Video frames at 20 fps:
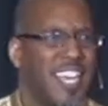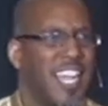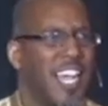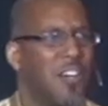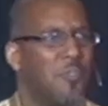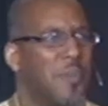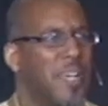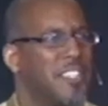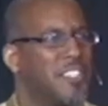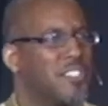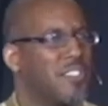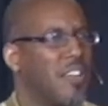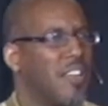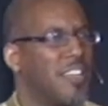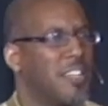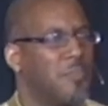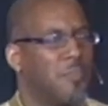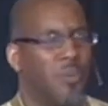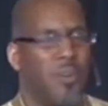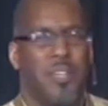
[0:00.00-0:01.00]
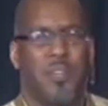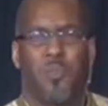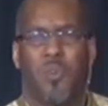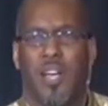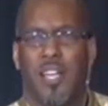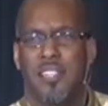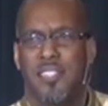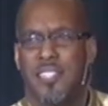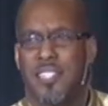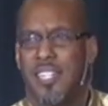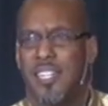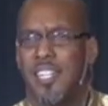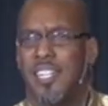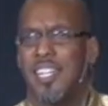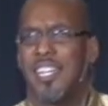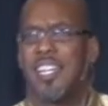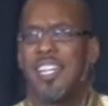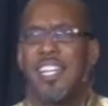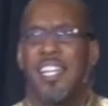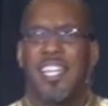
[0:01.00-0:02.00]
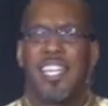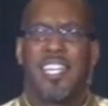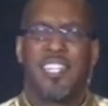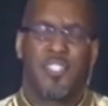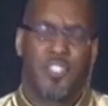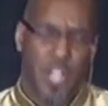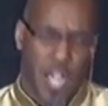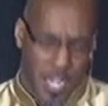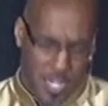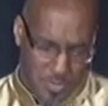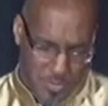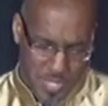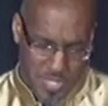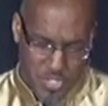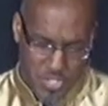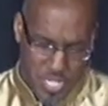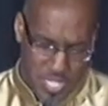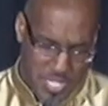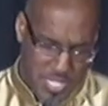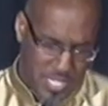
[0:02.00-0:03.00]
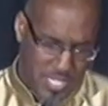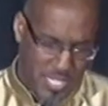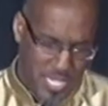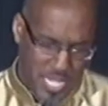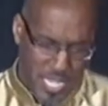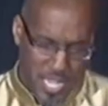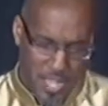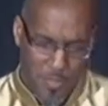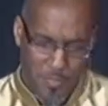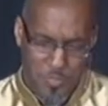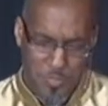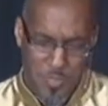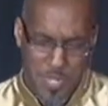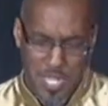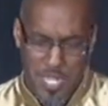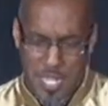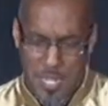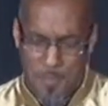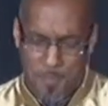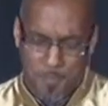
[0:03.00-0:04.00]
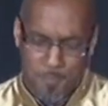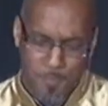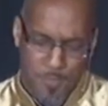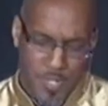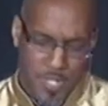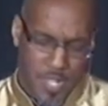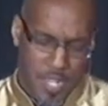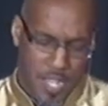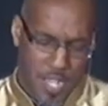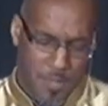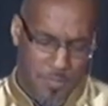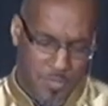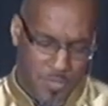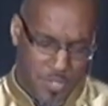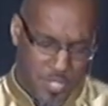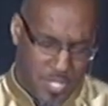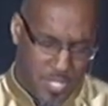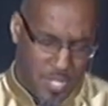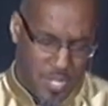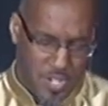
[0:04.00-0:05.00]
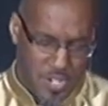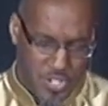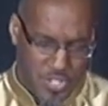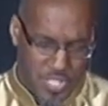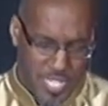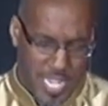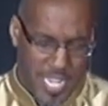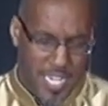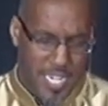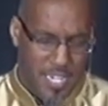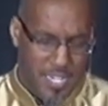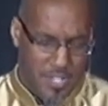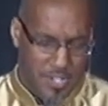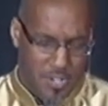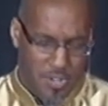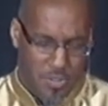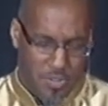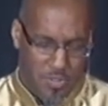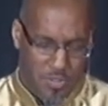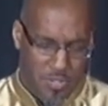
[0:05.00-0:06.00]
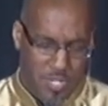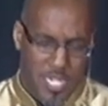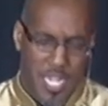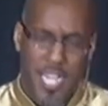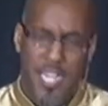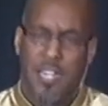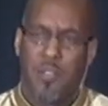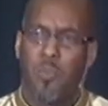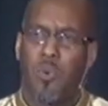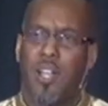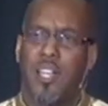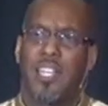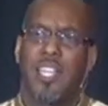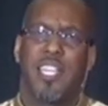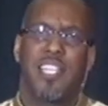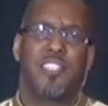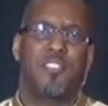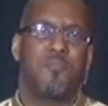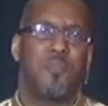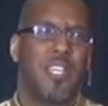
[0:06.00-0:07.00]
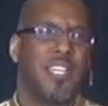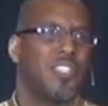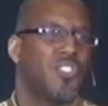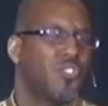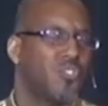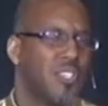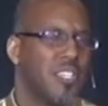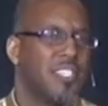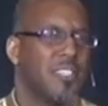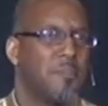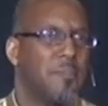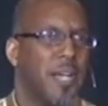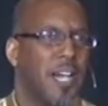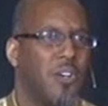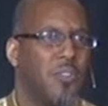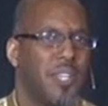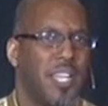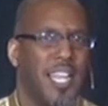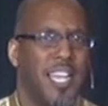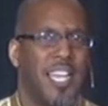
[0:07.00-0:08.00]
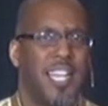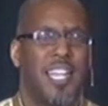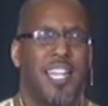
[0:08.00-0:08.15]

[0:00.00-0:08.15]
of how my starting point was. And in talking with Jesus, he helped me um, to understand, you know, kind of what his ministry is about. And